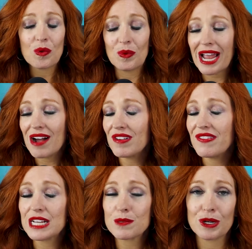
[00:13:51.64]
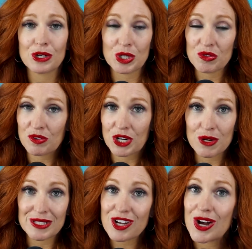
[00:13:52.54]
we have a Facebook group for
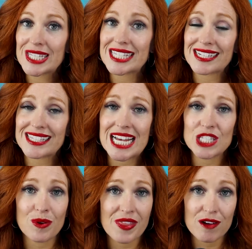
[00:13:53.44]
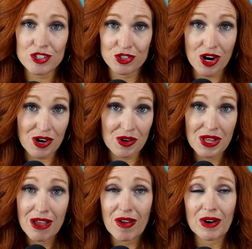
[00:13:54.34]
you. It's called Success Without
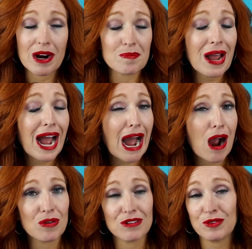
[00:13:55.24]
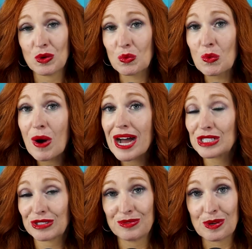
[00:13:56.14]
Struggle. There are powerful,
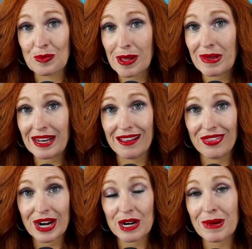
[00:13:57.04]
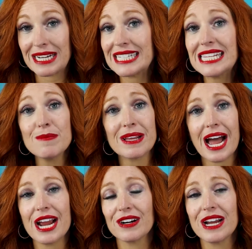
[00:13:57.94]
wonderful women in there. My team
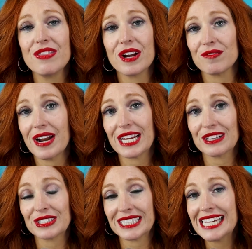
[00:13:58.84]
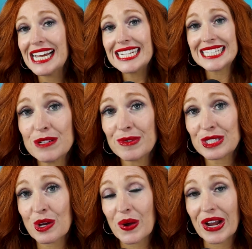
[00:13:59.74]
and I are in there regularly, seeing
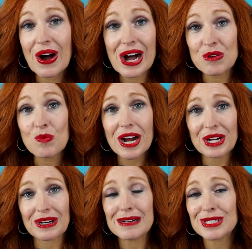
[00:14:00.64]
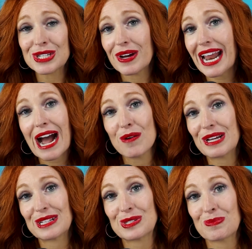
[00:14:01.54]
what's going on, what you're up to, and how
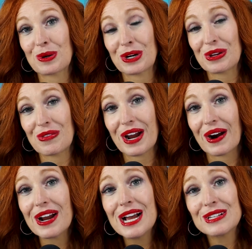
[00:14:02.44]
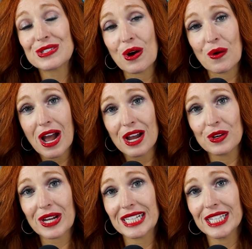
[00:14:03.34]
we can support you there. So
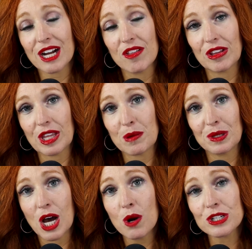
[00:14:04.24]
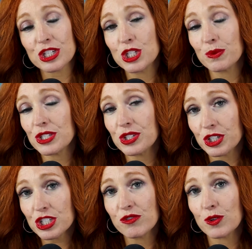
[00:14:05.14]
you can click on the below or just do a
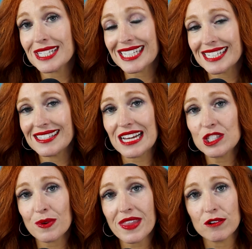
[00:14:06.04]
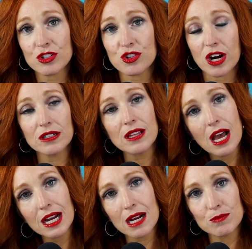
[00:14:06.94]
search for Success Without Struggle.
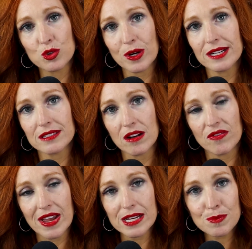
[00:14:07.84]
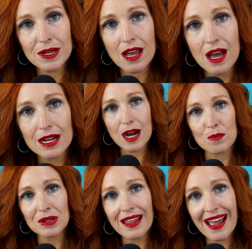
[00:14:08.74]
Come join us on Facebook.
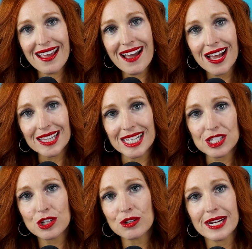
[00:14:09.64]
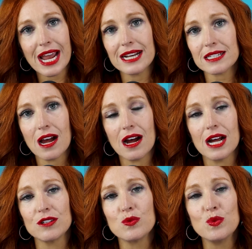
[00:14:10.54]
Come play. Let's create
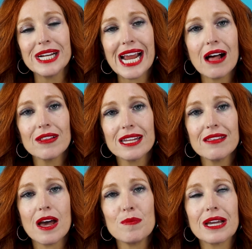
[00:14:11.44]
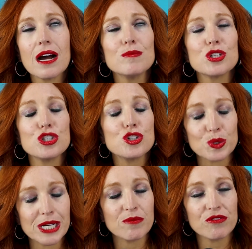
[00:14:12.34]
a reality that becomes a
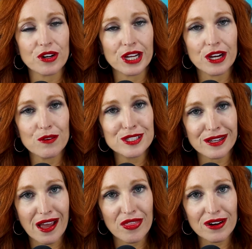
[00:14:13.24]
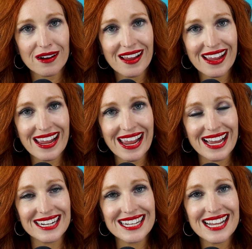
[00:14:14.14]
dream for you together
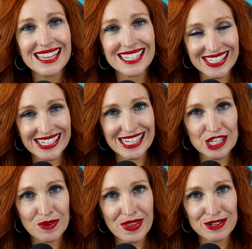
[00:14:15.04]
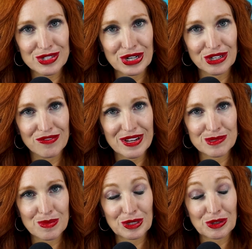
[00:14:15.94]
in the Success Without Struggle
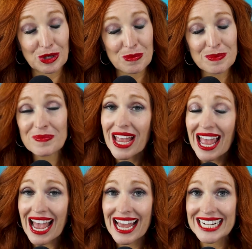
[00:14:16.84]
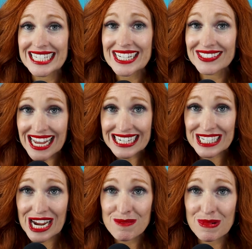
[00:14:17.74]
Facebook group. And until
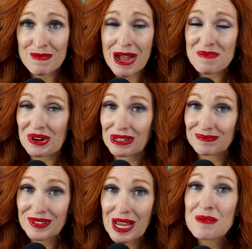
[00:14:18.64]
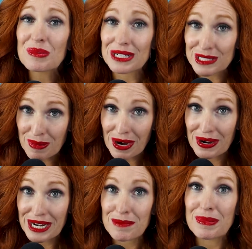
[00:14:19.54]
next time, remember,
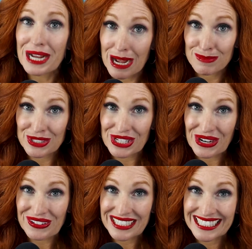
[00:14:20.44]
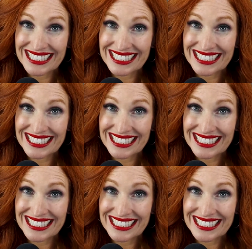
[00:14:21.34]
prosperity becomes you.